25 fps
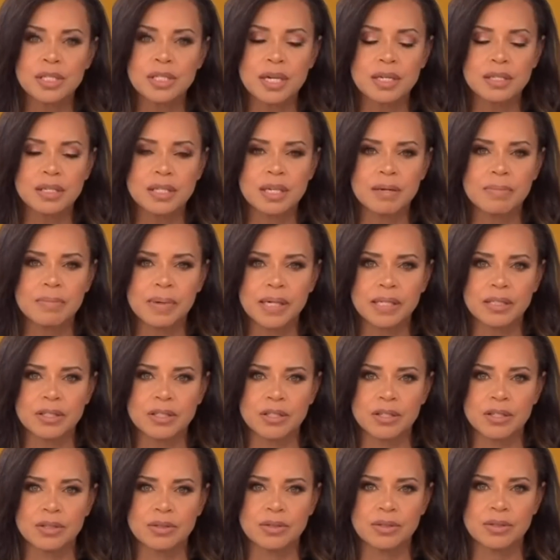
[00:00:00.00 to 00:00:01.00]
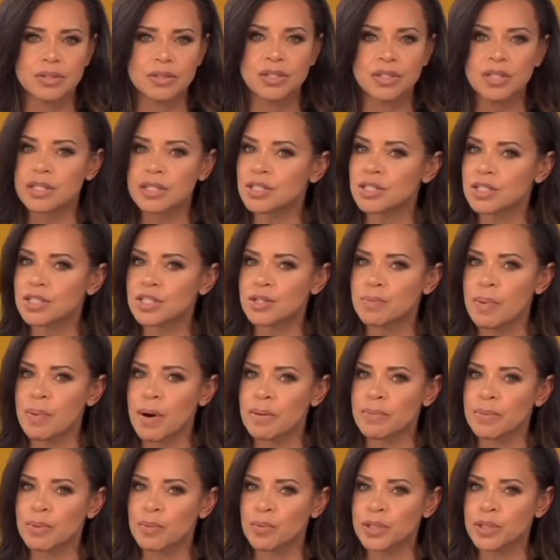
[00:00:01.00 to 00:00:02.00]
tell CBS News Justice
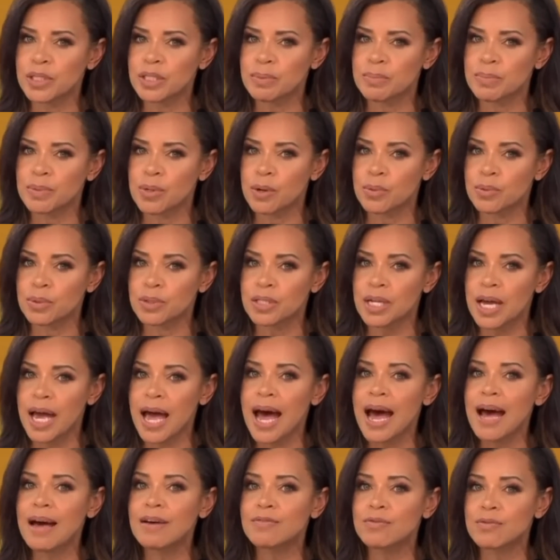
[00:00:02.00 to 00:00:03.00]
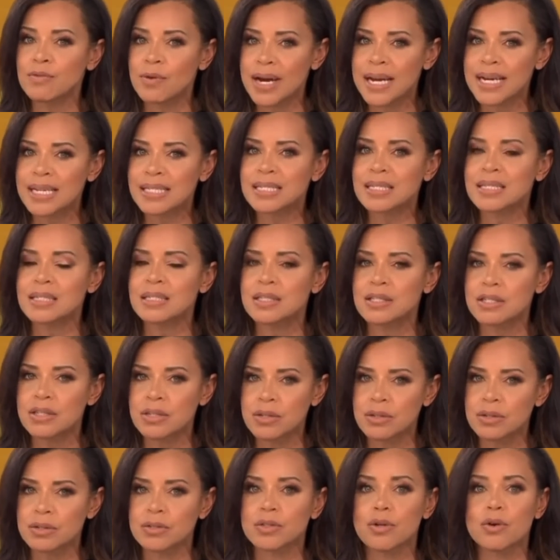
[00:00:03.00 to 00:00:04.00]
Department whistleblowers have raised
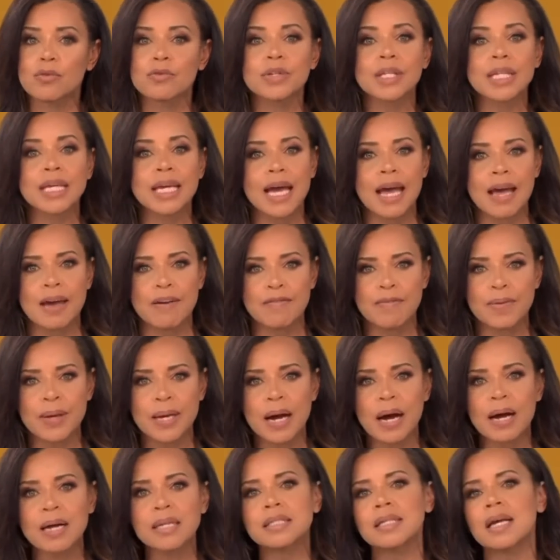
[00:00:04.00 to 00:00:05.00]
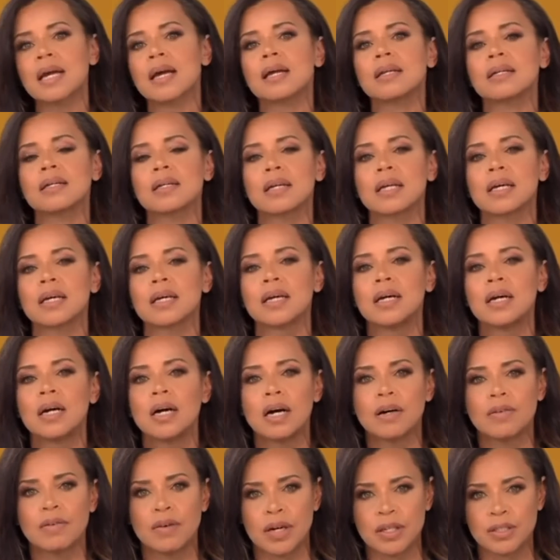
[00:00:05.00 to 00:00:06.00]
concerns over the FBI's handling
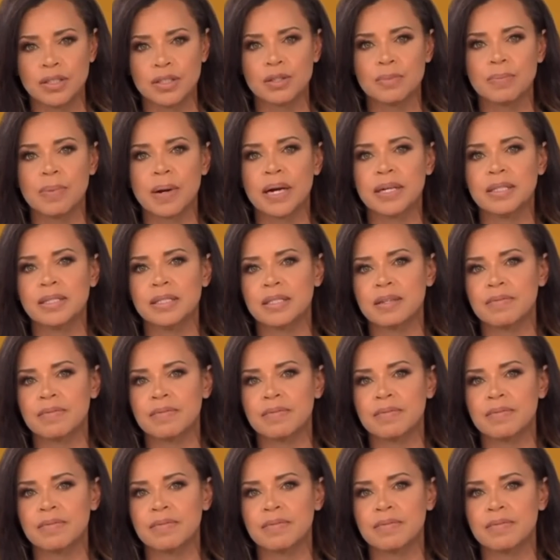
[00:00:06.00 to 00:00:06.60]
of Hunter Biden's